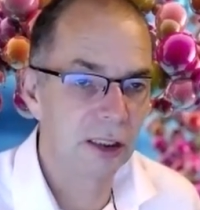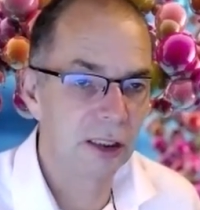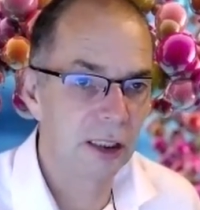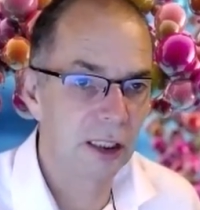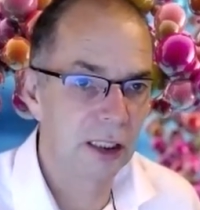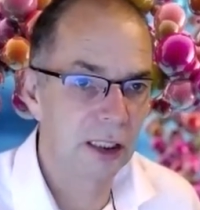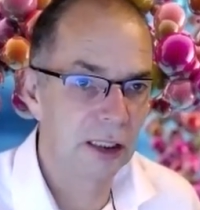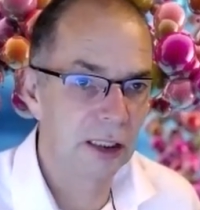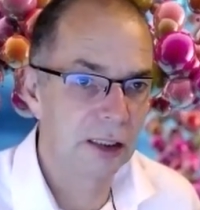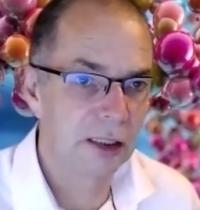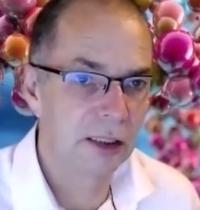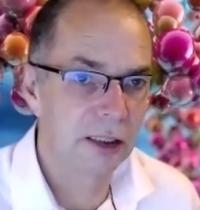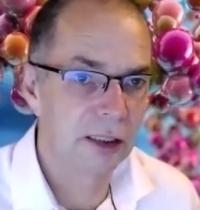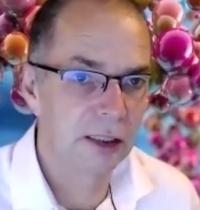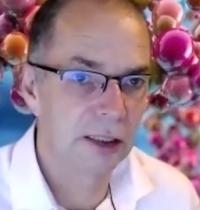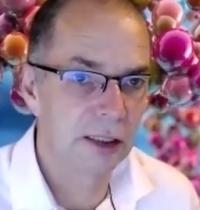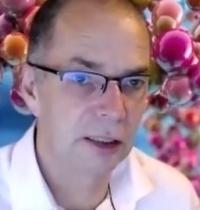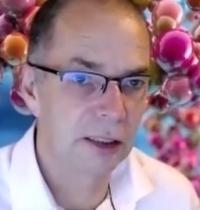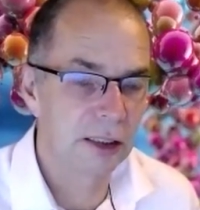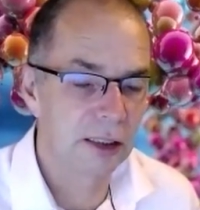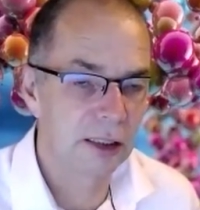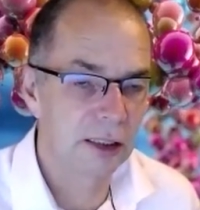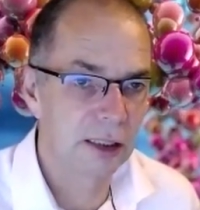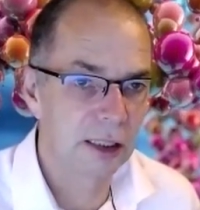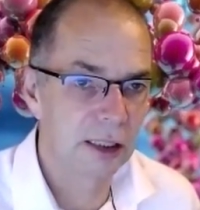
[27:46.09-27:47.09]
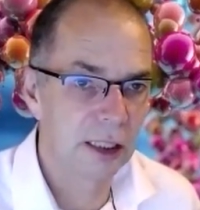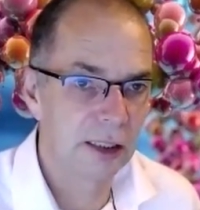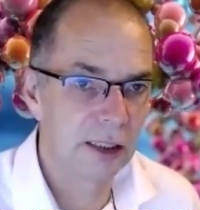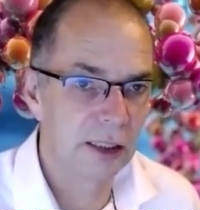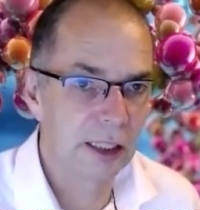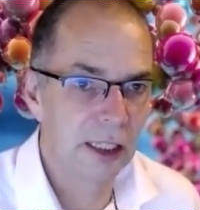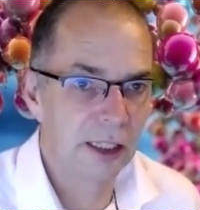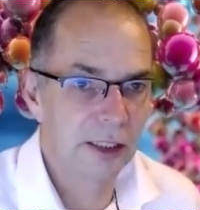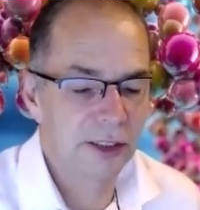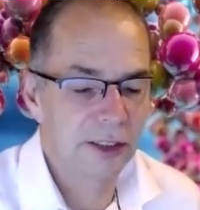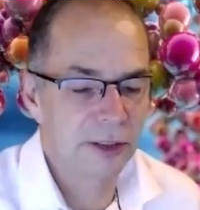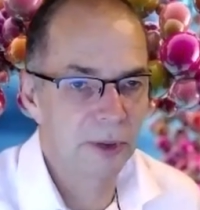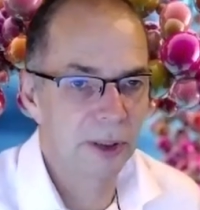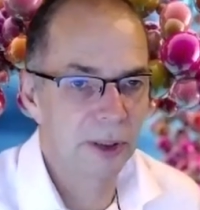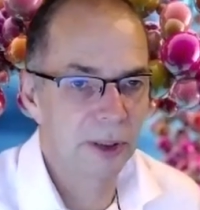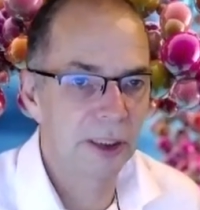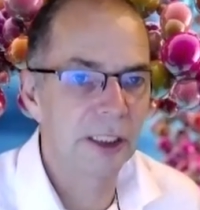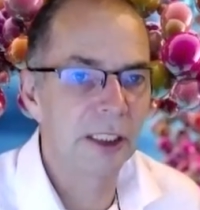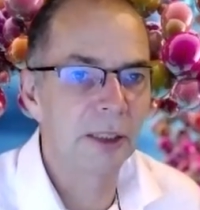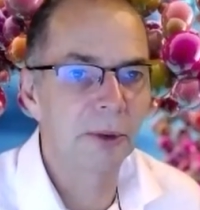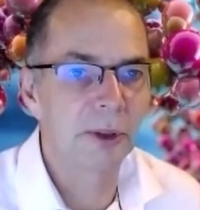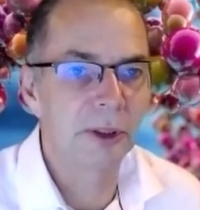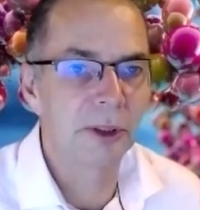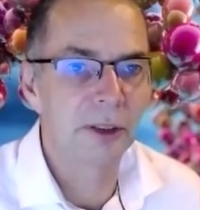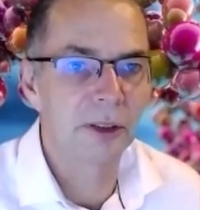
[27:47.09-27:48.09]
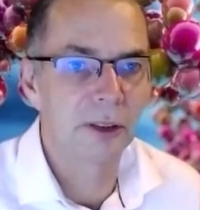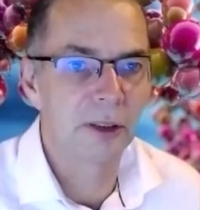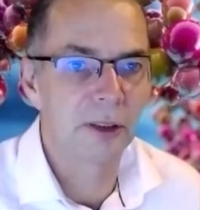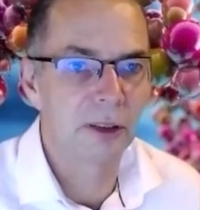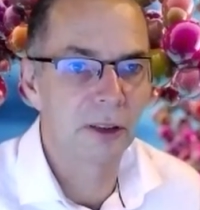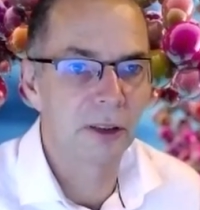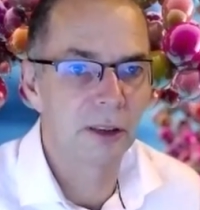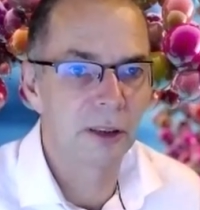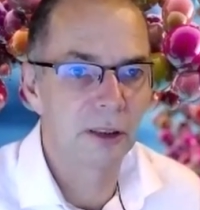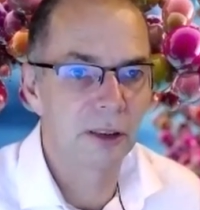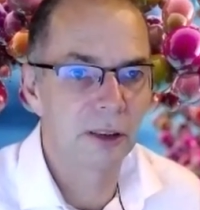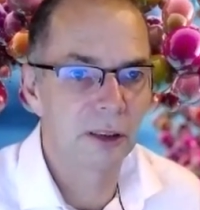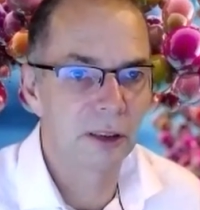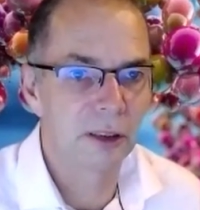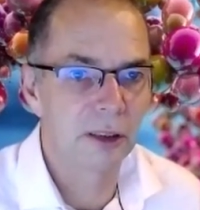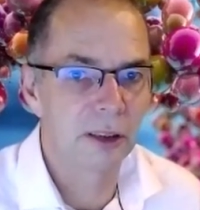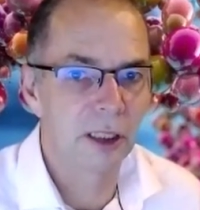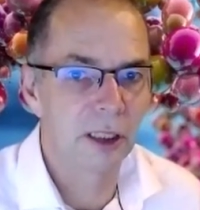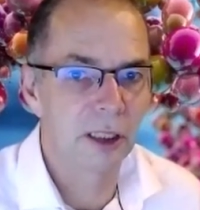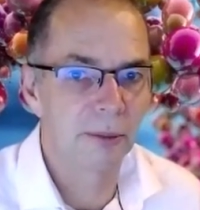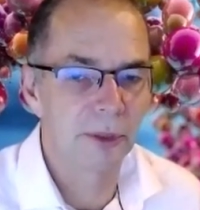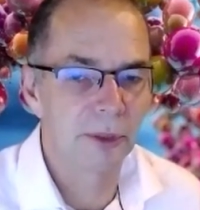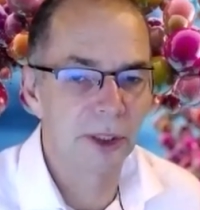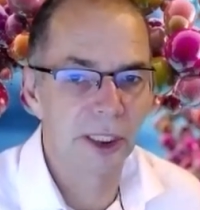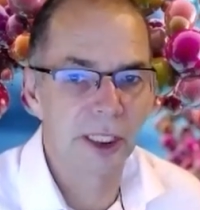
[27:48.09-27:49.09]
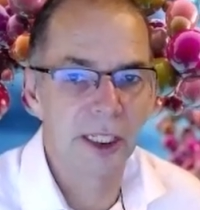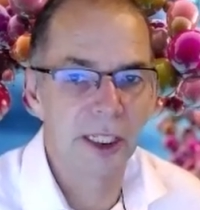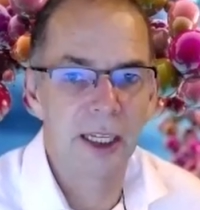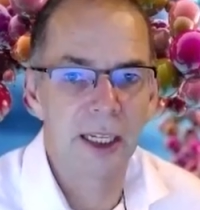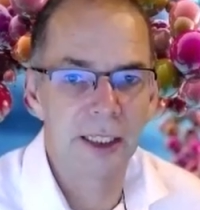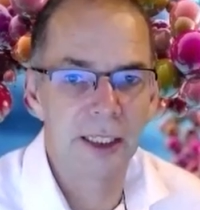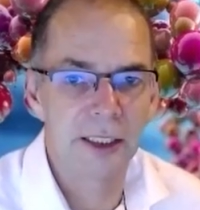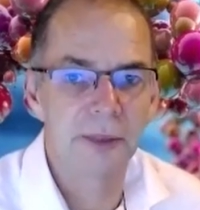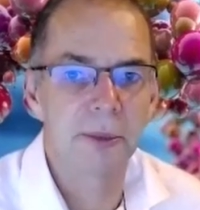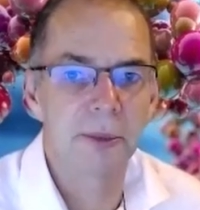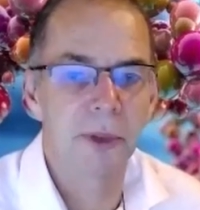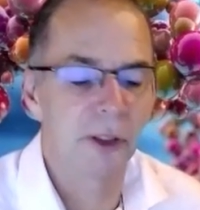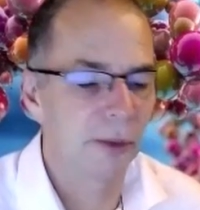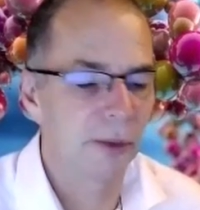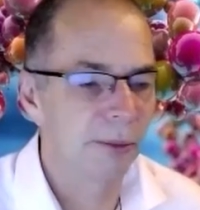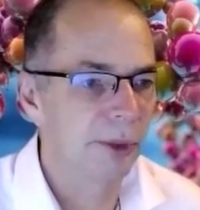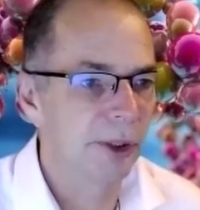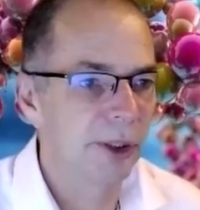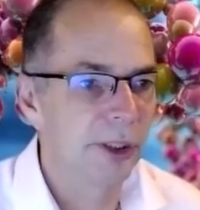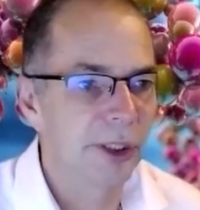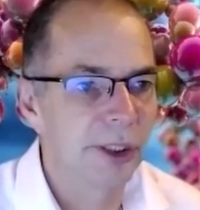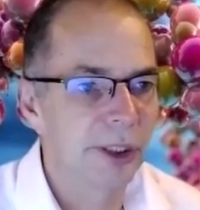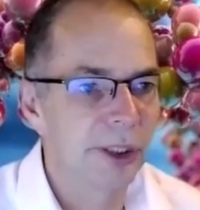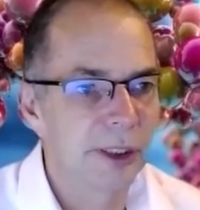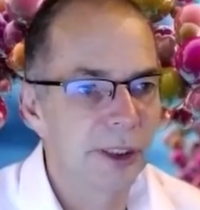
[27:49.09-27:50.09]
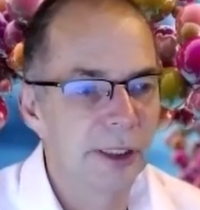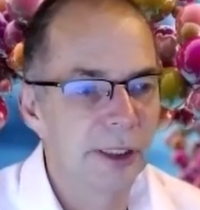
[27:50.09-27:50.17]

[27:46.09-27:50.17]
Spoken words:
and that's when they would come to the eye department.